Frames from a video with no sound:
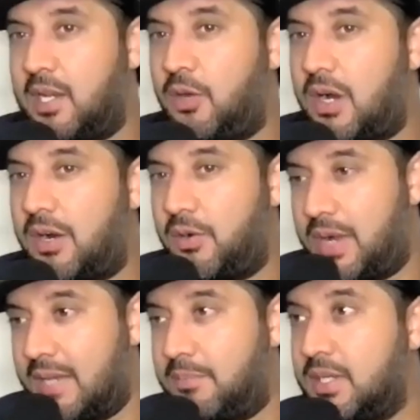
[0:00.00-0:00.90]
low
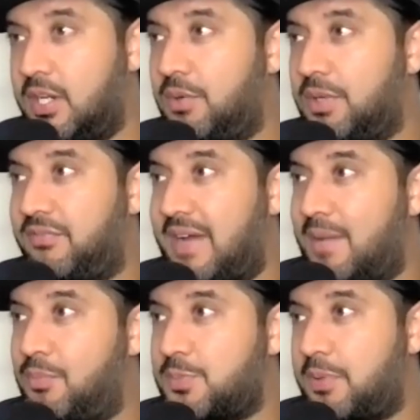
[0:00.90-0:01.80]
ROI, but you know what? The
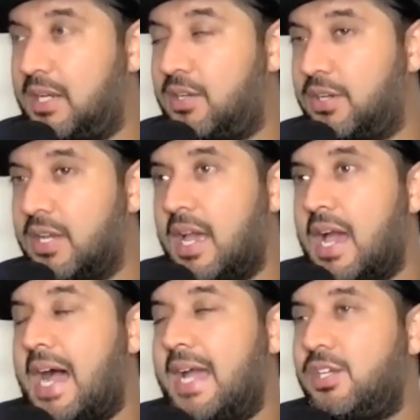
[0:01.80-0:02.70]
vibe was pretty good.
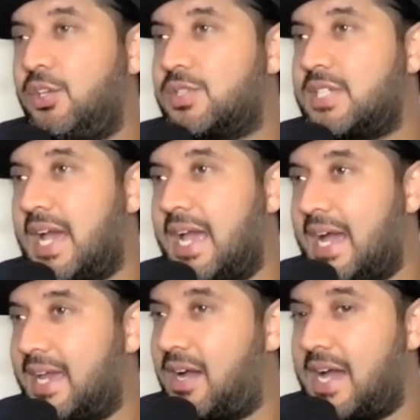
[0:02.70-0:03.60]
I knew.
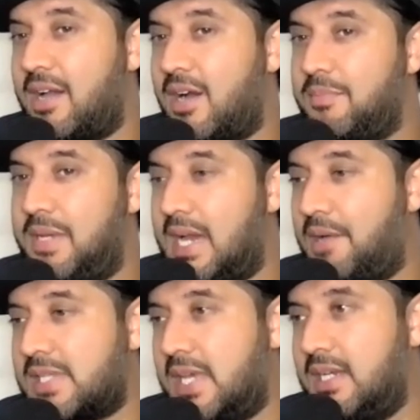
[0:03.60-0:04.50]
I obbed it. I
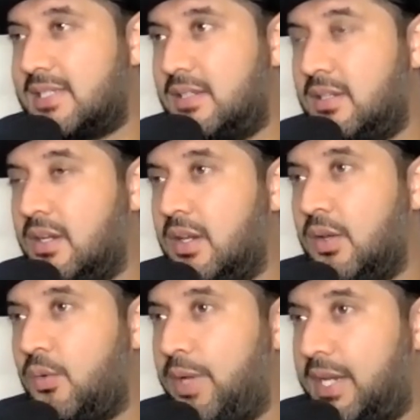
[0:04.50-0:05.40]
was like, listen,
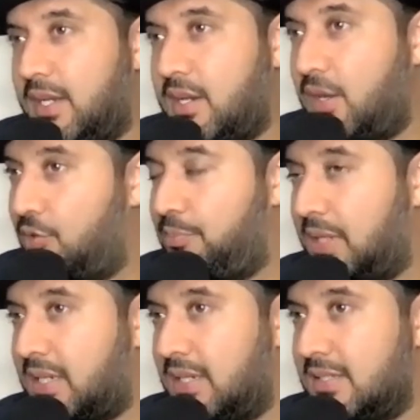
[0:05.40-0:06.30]
we're gonna go
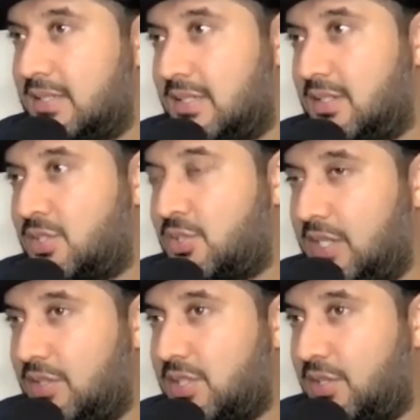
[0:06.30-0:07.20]
because
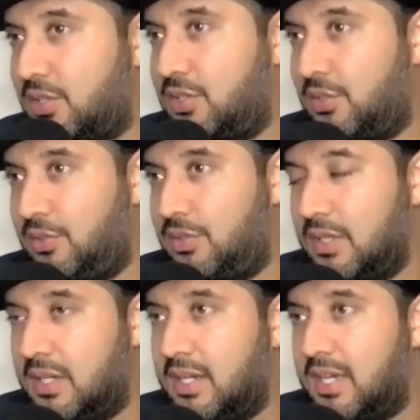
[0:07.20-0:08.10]
Sudir's a good dude.
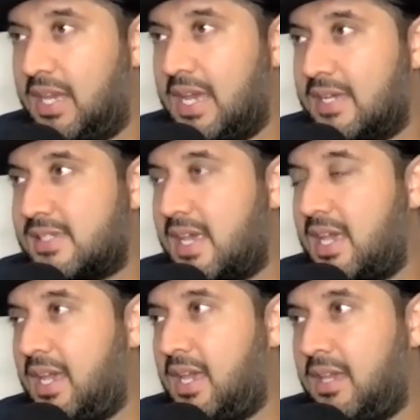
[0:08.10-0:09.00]
He has
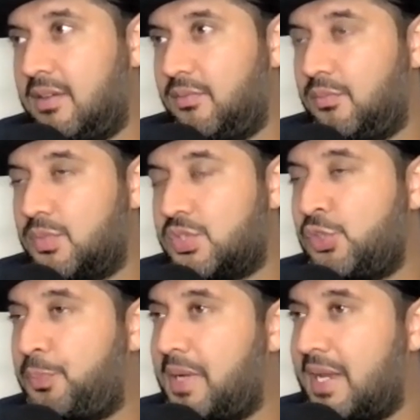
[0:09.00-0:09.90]
a
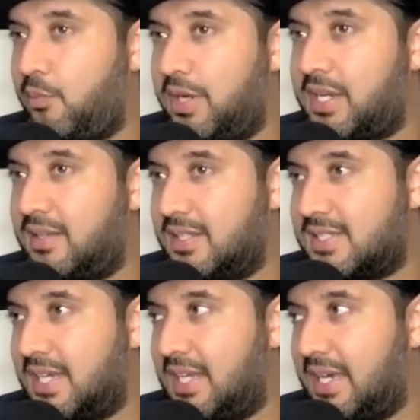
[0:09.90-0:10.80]
super network in this
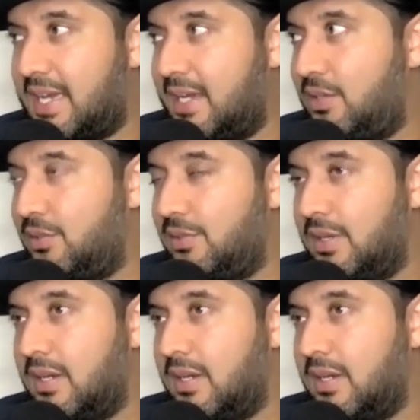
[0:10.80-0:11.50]
city like I do.